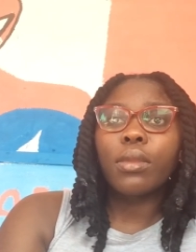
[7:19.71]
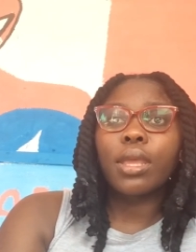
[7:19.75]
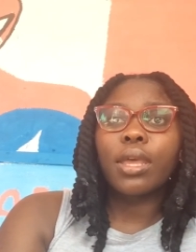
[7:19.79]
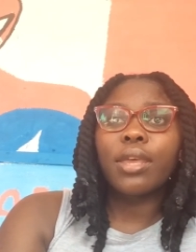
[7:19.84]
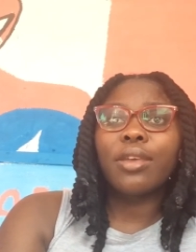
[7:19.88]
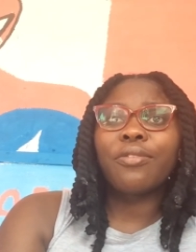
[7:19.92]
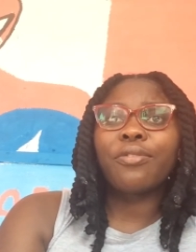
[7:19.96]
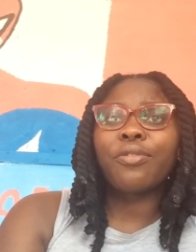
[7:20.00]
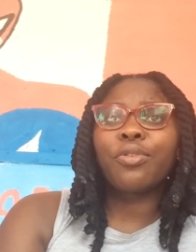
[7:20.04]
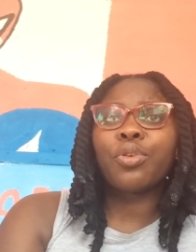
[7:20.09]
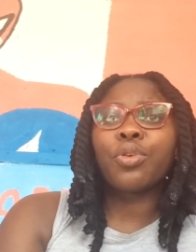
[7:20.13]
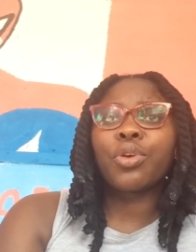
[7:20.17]

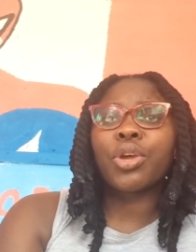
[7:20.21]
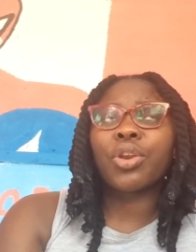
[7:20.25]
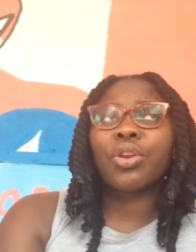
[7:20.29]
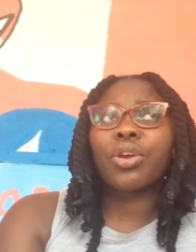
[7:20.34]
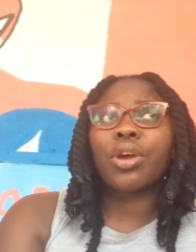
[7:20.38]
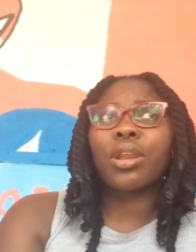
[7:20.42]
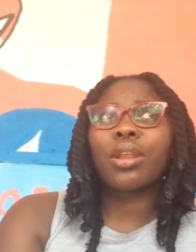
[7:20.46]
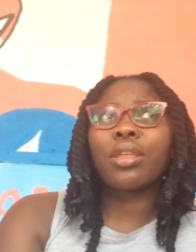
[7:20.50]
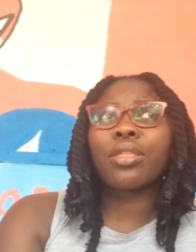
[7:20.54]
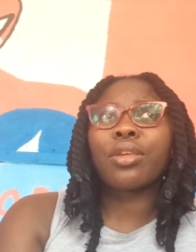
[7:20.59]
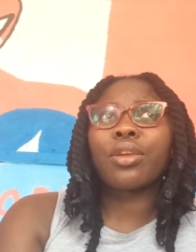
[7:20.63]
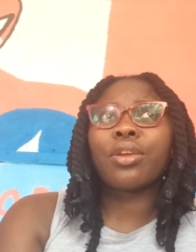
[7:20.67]
If you're
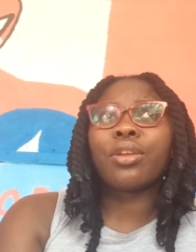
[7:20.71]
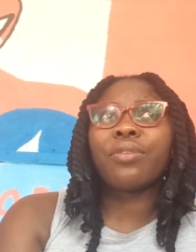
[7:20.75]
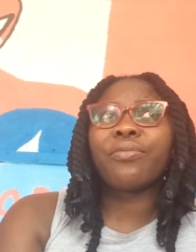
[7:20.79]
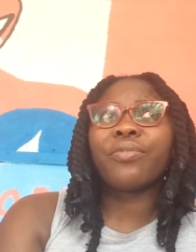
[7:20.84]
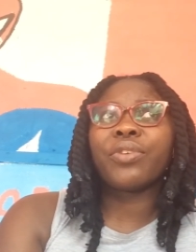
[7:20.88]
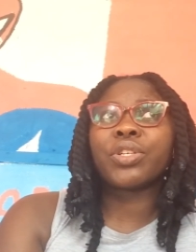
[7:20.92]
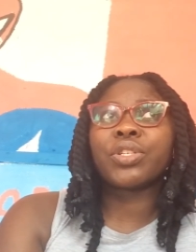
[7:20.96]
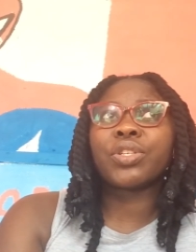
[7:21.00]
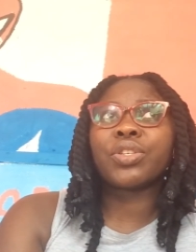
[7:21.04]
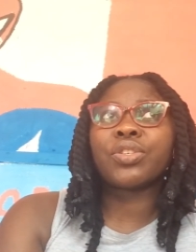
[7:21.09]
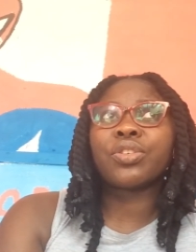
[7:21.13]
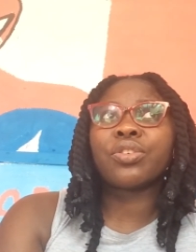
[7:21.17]
not at the
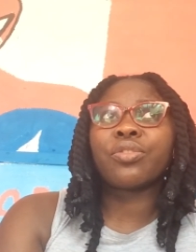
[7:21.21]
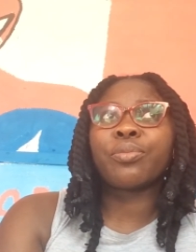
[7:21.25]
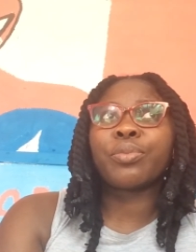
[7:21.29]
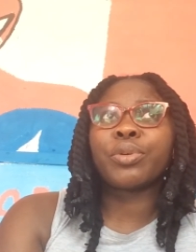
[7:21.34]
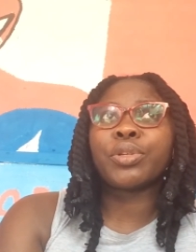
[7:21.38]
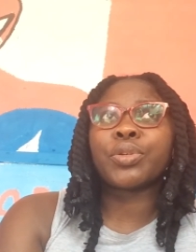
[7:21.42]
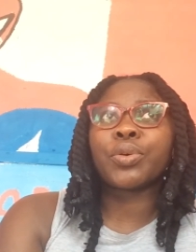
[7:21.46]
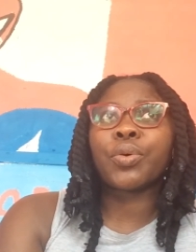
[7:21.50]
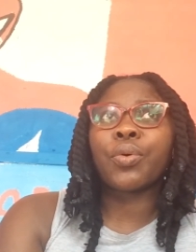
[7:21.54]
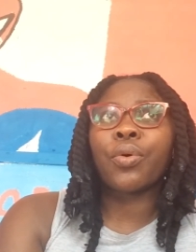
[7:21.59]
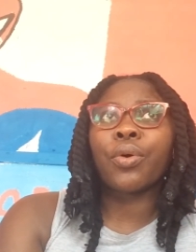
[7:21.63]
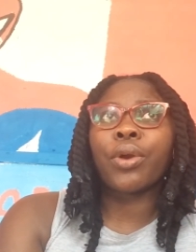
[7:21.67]
University of
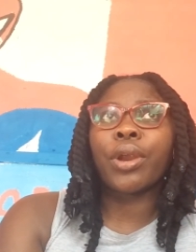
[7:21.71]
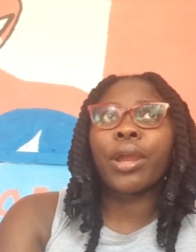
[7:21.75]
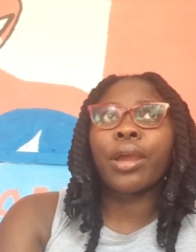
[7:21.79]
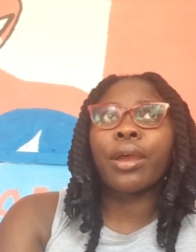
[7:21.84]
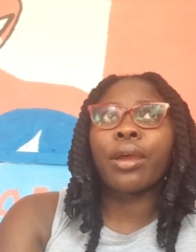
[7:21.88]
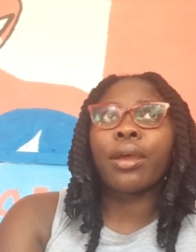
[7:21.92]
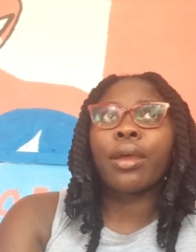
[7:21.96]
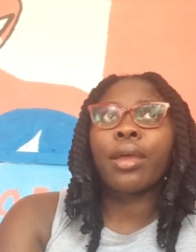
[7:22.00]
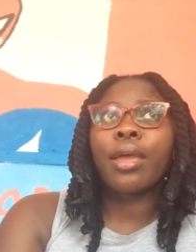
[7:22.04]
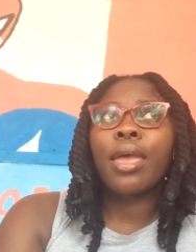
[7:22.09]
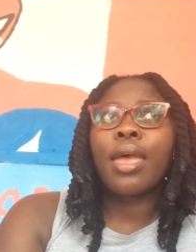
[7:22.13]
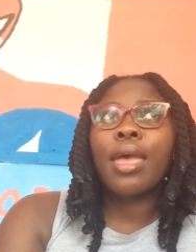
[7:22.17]
Pretoria,